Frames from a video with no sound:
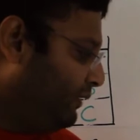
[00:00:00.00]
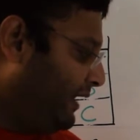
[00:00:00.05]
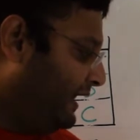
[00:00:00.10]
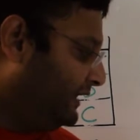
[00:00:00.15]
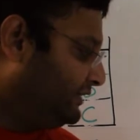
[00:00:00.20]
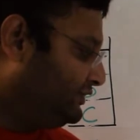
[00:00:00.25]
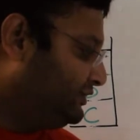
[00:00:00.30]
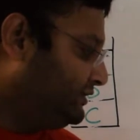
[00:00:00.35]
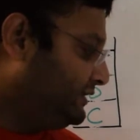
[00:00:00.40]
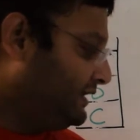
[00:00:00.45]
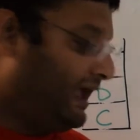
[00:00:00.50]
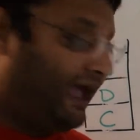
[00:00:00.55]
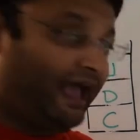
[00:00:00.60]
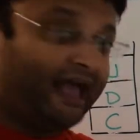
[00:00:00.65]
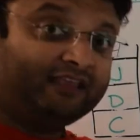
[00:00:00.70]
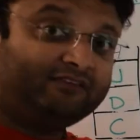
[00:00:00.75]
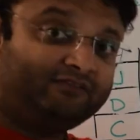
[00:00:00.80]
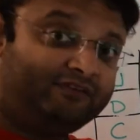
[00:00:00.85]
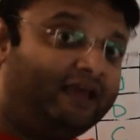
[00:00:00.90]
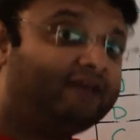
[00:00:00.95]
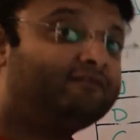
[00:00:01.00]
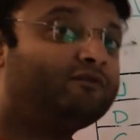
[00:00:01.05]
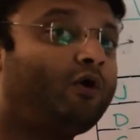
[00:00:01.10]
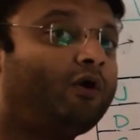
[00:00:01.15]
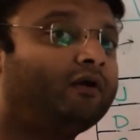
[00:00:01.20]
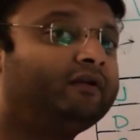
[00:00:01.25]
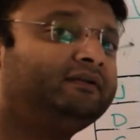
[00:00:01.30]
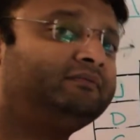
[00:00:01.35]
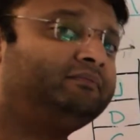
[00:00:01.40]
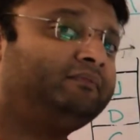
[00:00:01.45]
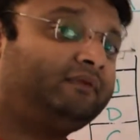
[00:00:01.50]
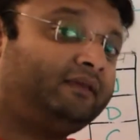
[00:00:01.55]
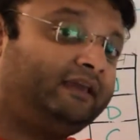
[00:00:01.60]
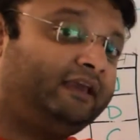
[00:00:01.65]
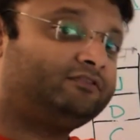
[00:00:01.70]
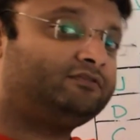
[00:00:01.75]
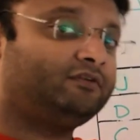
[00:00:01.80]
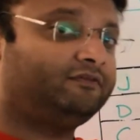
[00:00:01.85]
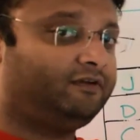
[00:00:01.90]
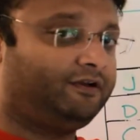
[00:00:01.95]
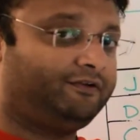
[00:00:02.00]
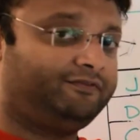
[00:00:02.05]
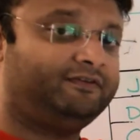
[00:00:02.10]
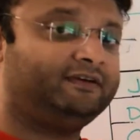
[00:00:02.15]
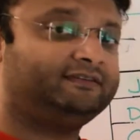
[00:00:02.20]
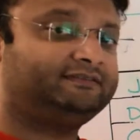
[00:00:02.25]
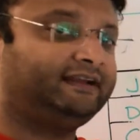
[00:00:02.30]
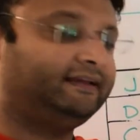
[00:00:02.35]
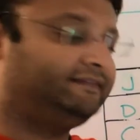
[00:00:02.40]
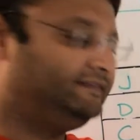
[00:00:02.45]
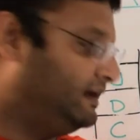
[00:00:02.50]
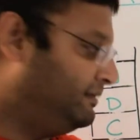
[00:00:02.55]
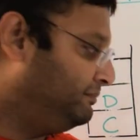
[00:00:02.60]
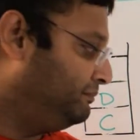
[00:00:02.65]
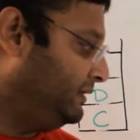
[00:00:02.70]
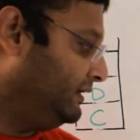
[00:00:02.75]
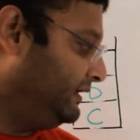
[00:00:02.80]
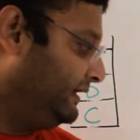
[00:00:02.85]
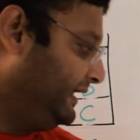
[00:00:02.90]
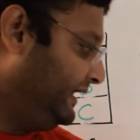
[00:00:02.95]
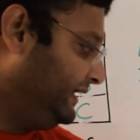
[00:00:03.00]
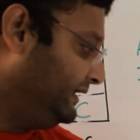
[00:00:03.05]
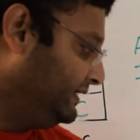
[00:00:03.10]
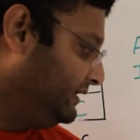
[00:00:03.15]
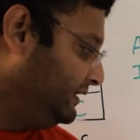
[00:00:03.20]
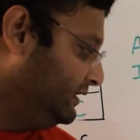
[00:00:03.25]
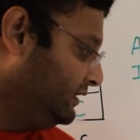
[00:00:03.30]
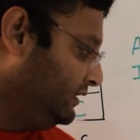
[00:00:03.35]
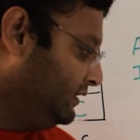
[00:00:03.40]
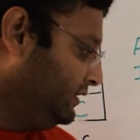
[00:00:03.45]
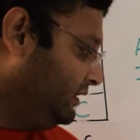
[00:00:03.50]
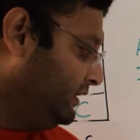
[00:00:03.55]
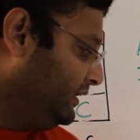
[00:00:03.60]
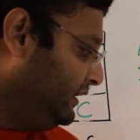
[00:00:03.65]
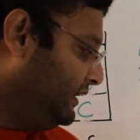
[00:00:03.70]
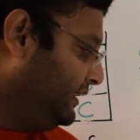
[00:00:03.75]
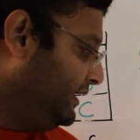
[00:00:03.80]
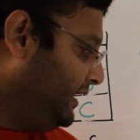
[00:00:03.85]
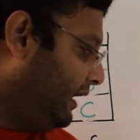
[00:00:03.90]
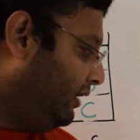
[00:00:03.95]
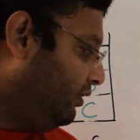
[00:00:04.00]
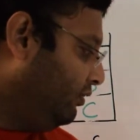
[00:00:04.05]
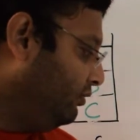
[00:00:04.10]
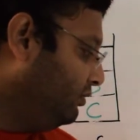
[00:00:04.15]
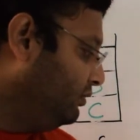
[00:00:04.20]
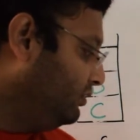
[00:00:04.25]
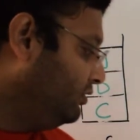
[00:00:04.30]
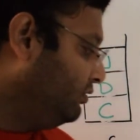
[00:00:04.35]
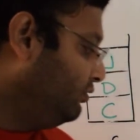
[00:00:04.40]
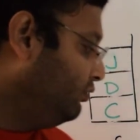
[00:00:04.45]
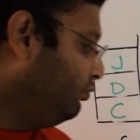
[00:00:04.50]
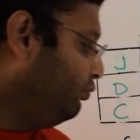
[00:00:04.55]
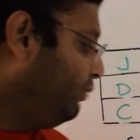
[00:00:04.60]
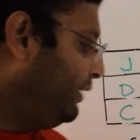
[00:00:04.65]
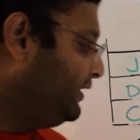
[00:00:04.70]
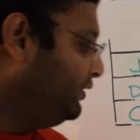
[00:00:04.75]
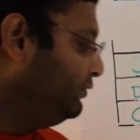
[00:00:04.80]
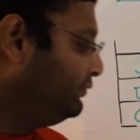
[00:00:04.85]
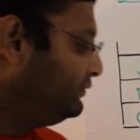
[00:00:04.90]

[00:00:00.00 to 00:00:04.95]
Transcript: H as we have gone in case of our first example, correct? Now what you